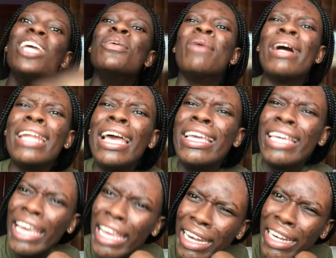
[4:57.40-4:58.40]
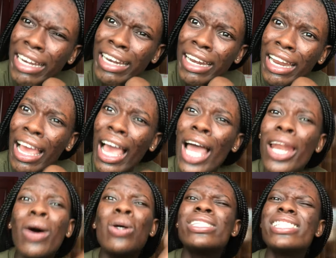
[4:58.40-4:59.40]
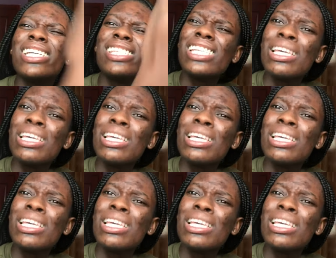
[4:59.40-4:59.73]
ran again. And I was chasing